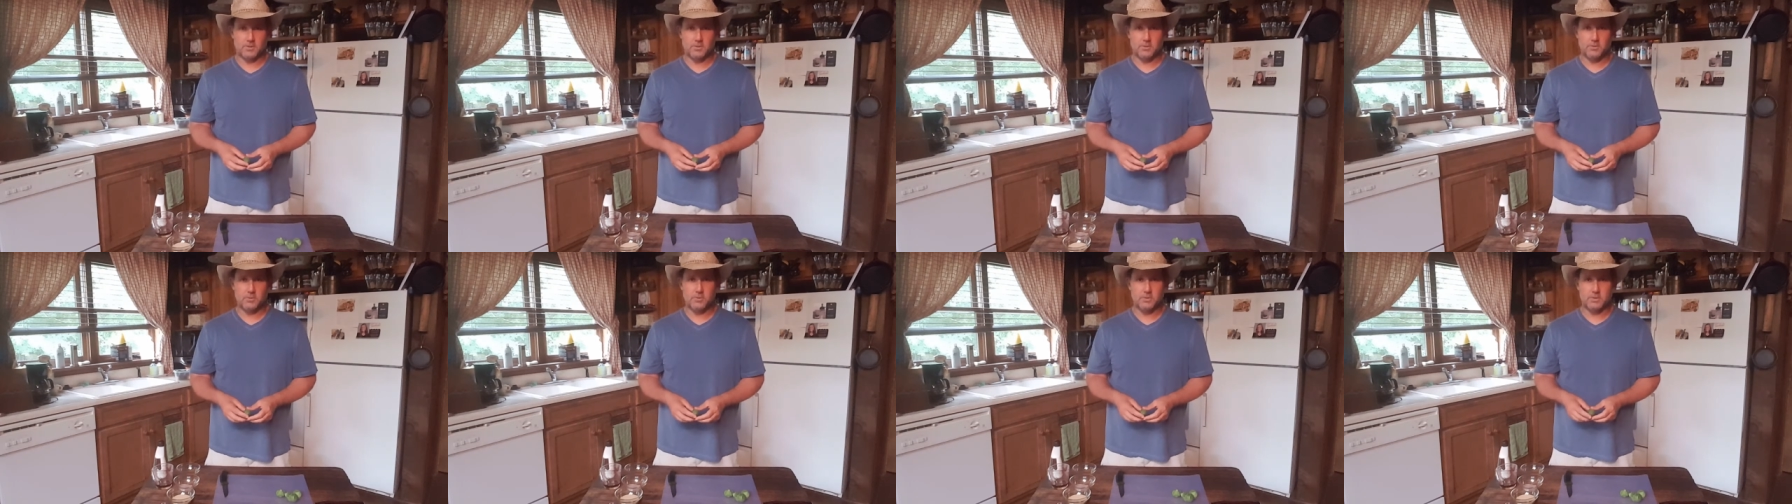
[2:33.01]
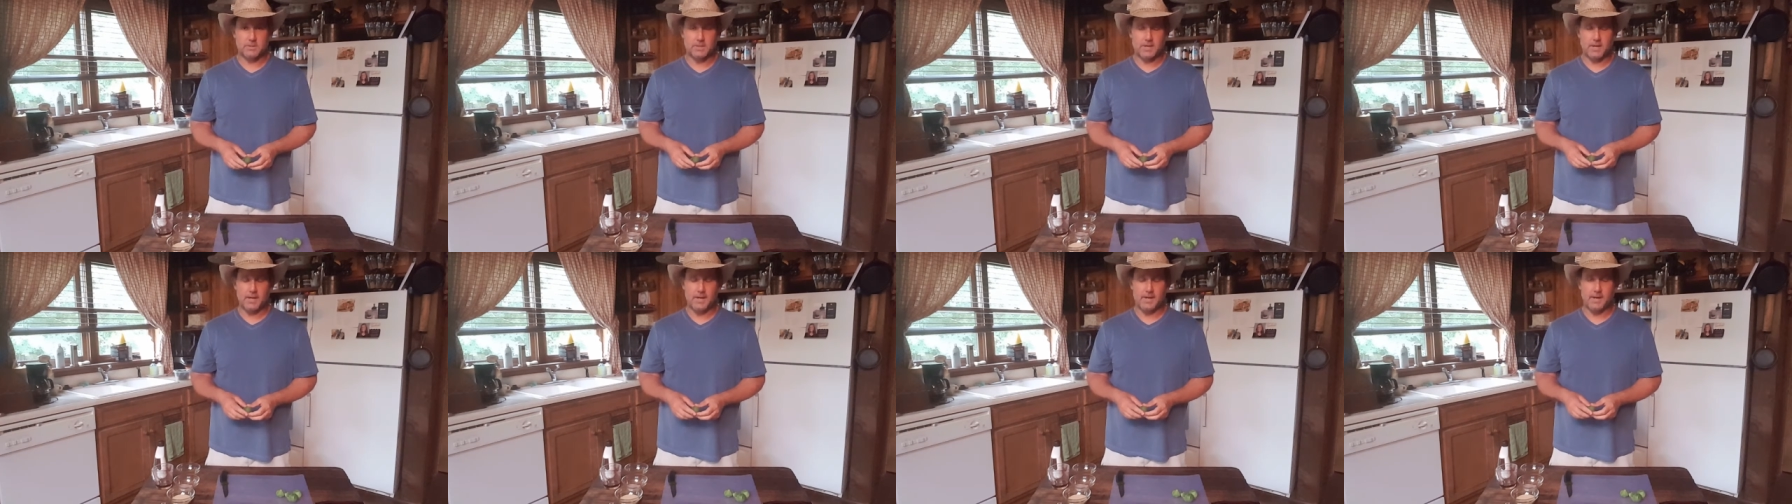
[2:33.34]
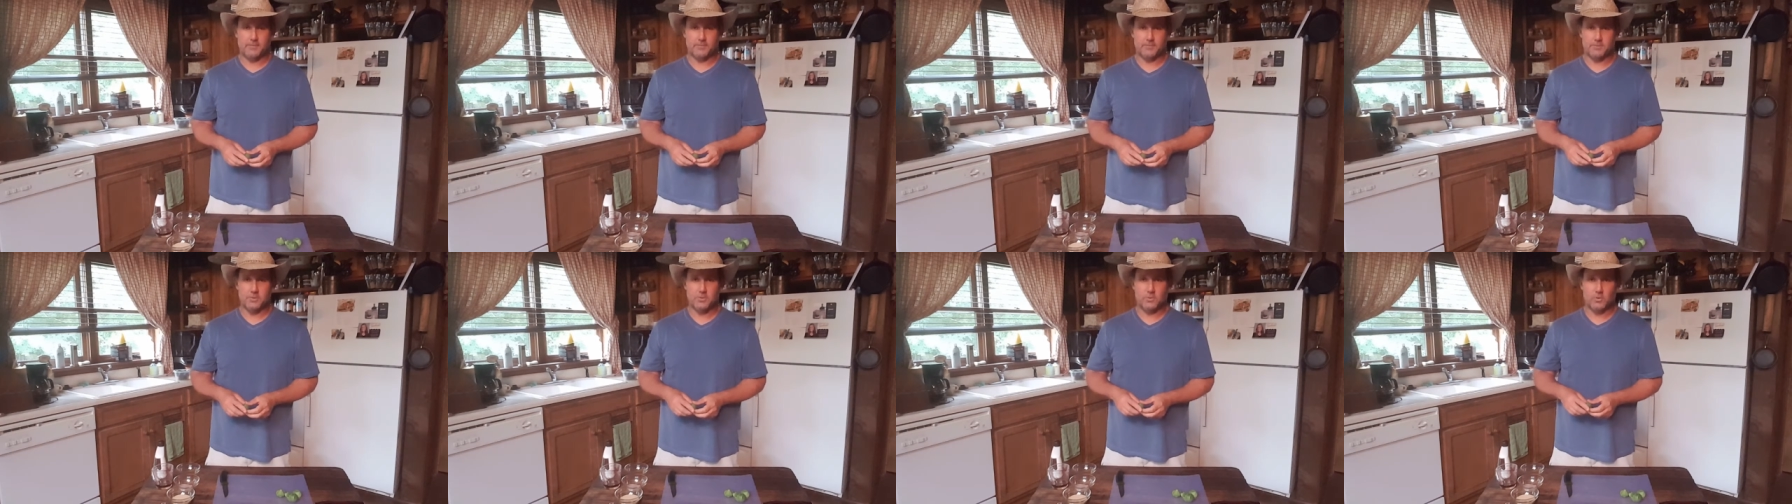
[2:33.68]
do is I
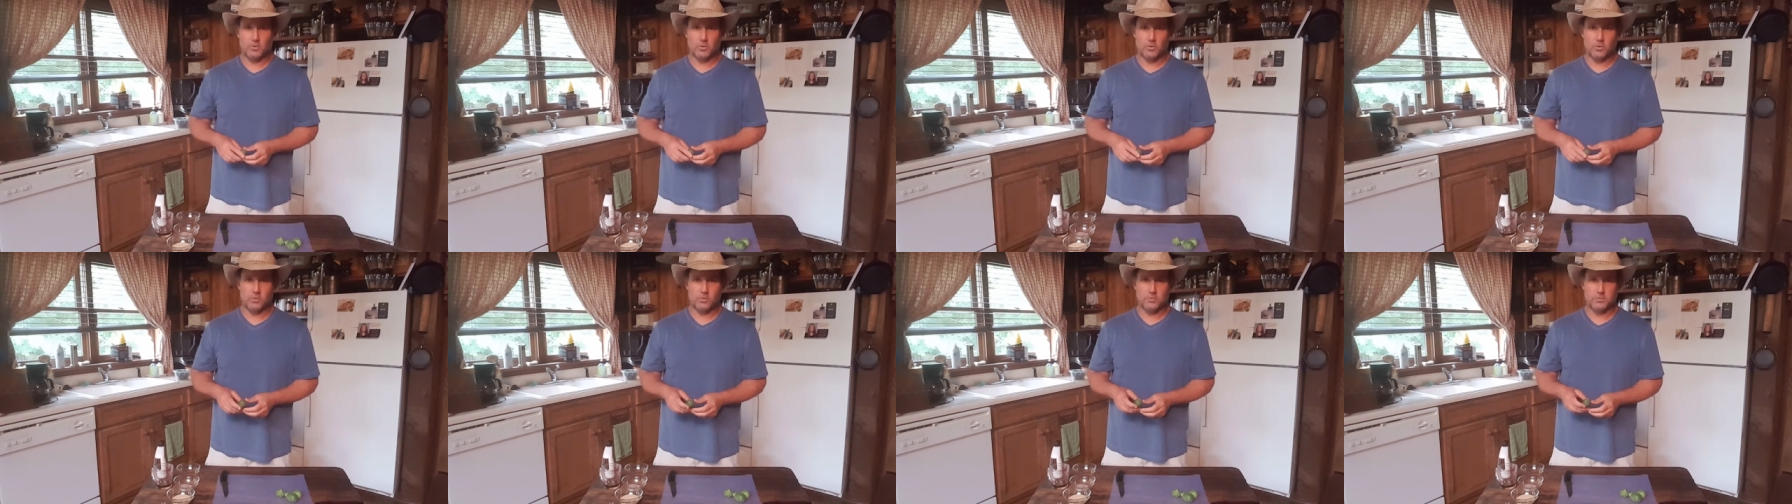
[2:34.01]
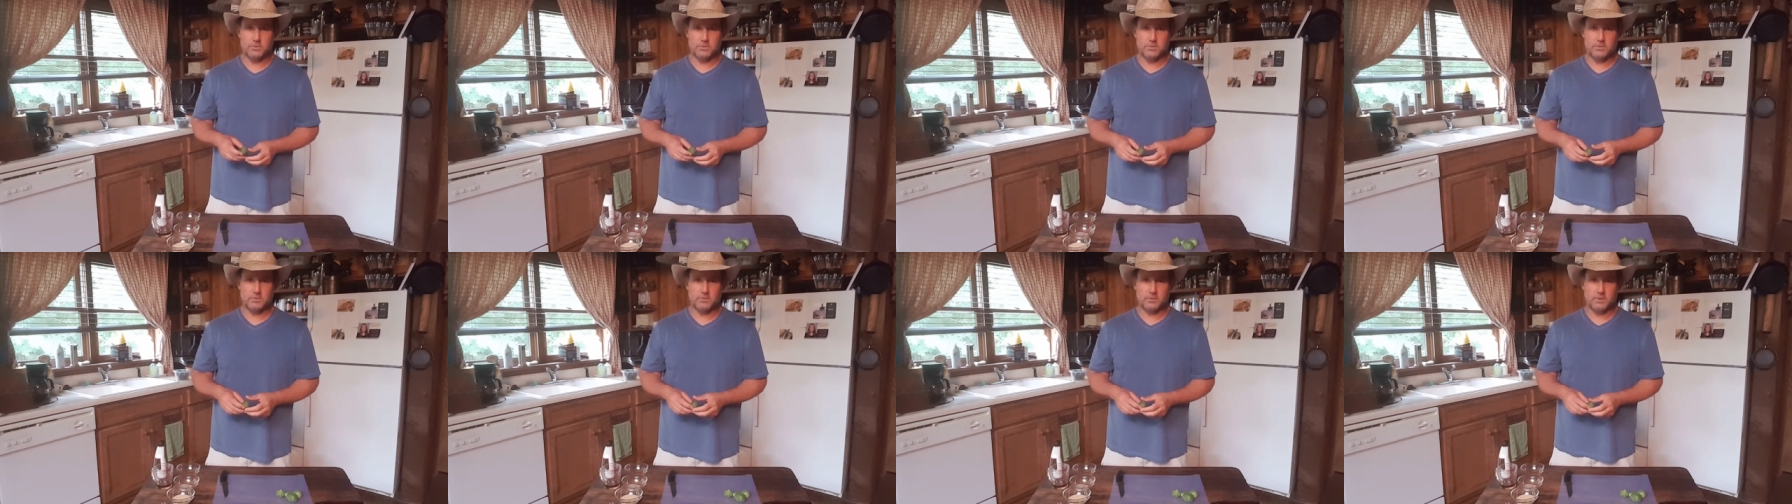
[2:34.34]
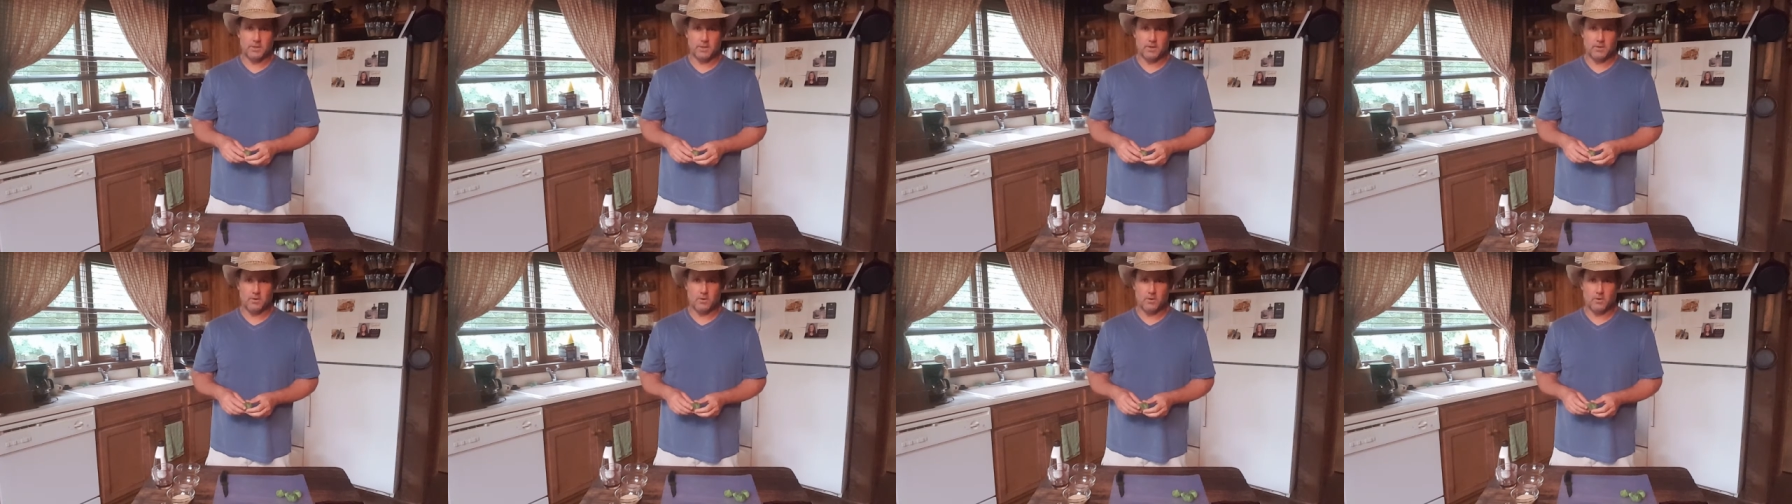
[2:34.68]
have two girls
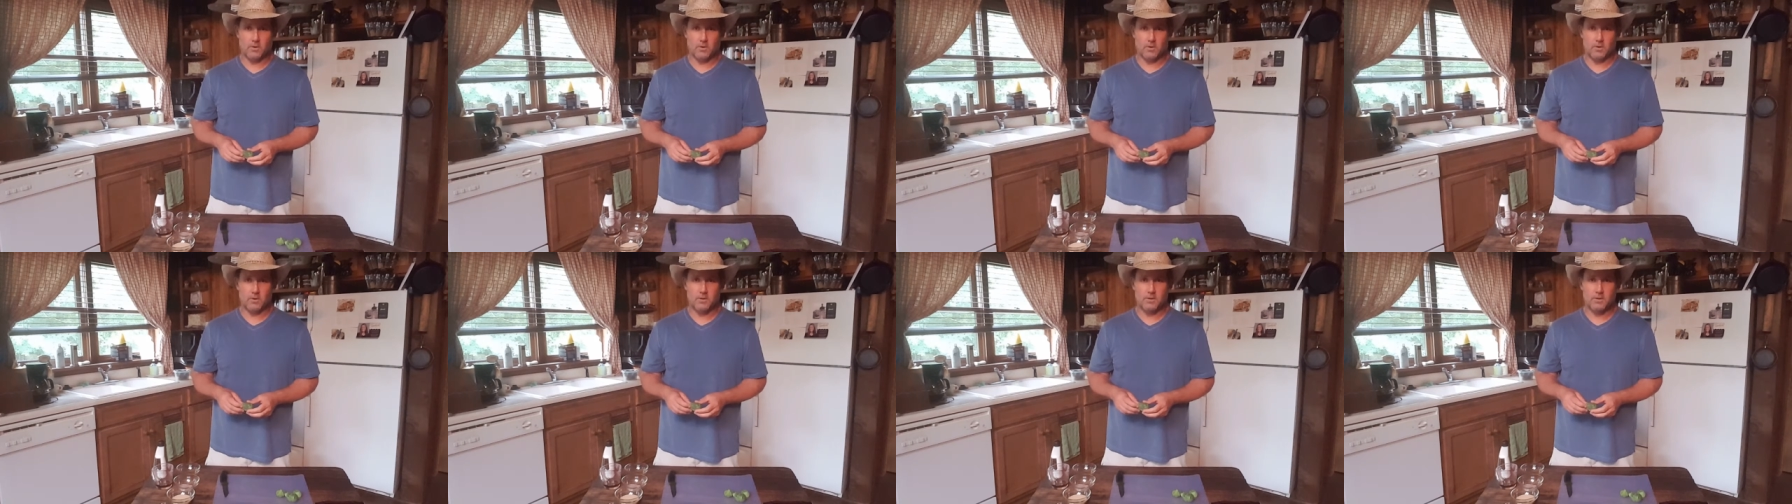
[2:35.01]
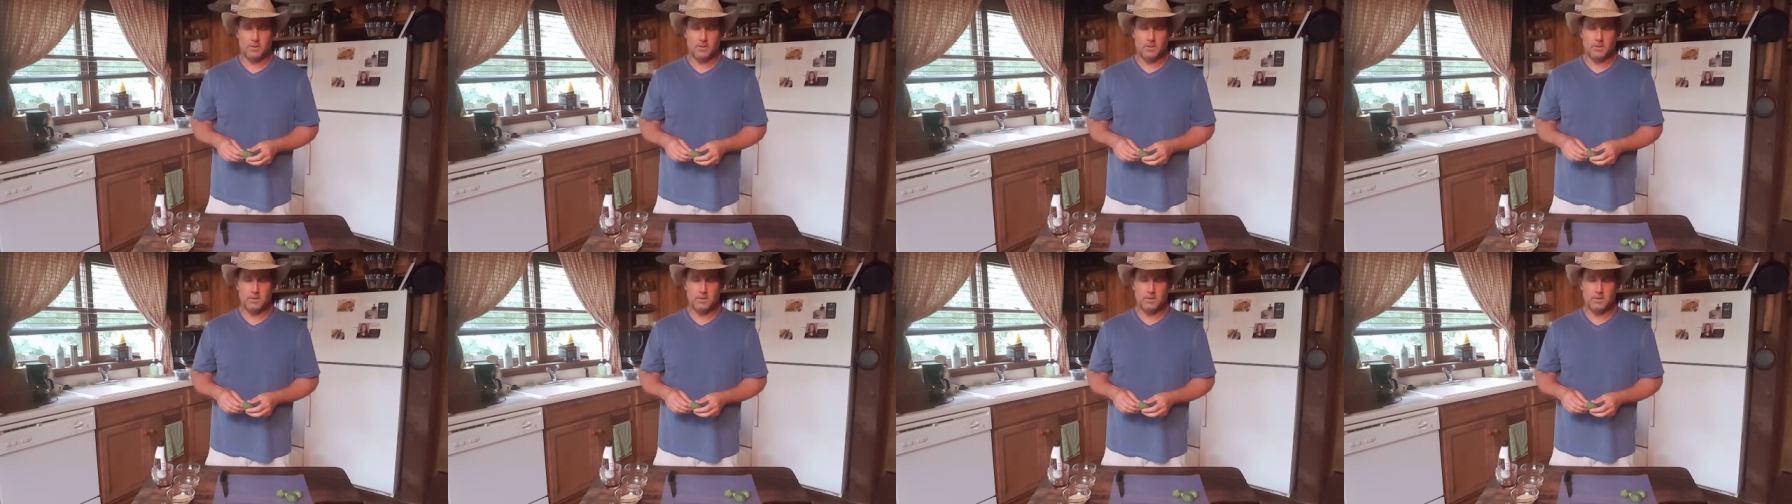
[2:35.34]
that are